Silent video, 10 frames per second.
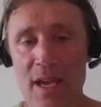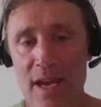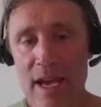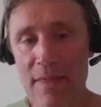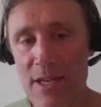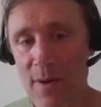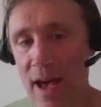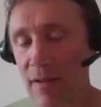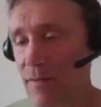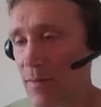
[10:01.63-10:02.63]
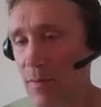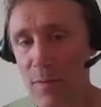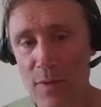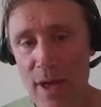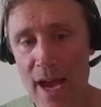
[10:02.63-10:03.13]
And then you have
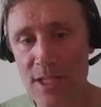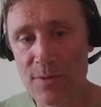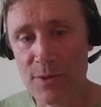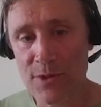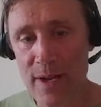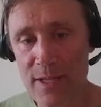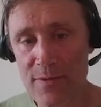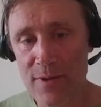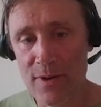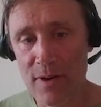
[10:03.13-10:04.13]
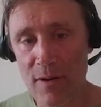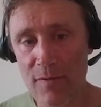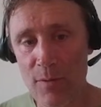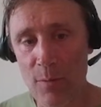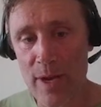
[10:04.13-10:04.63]
the actual transfer
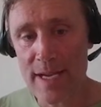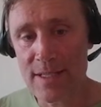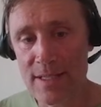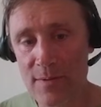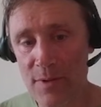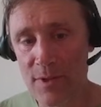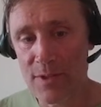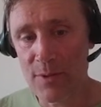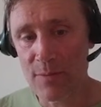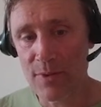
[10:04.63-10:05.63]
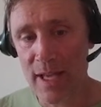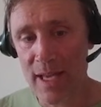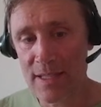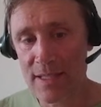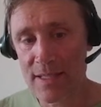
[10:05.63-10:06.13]
of the weight where this foot
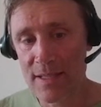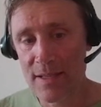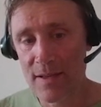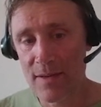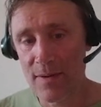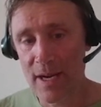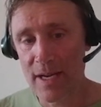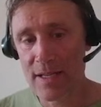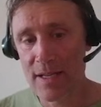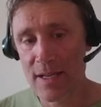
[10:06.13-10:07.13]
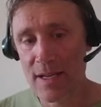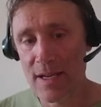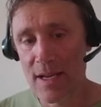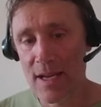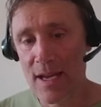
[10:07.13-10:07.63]
plants, right?
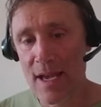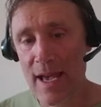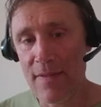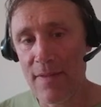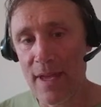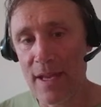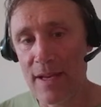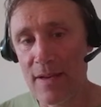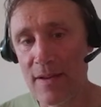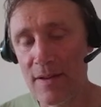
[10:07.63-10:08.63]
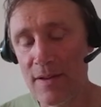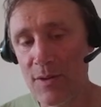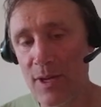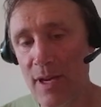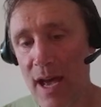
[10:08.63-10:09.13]
And then
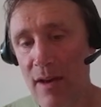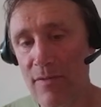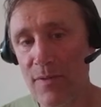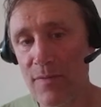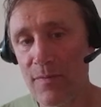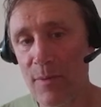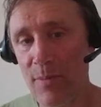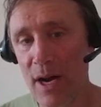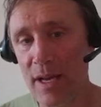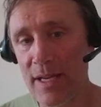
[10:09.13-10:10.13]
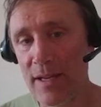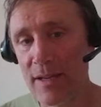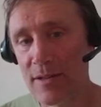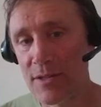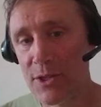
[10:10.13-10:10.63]
you can have the body
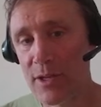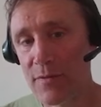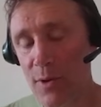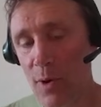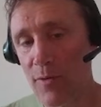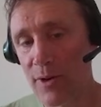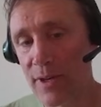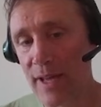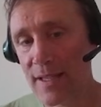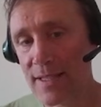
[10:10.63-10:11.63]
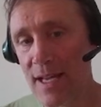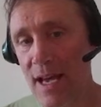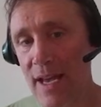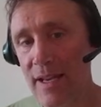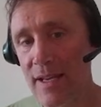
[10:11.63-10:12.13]
shift over to that
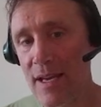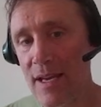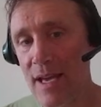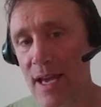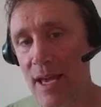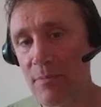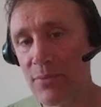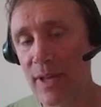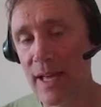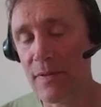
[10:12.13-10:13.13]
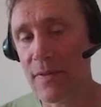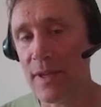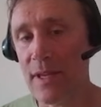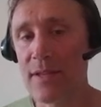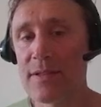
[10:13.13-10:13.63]
side and plant
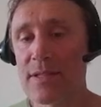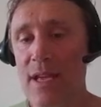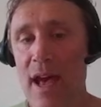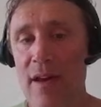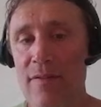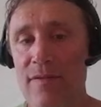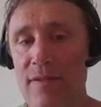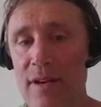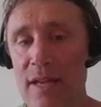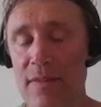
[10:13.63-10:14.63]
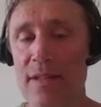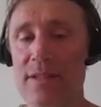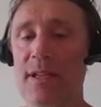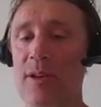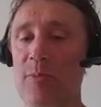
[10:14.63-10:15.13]
the staff and then
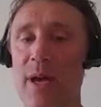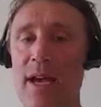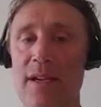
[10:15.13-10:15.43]
settle back.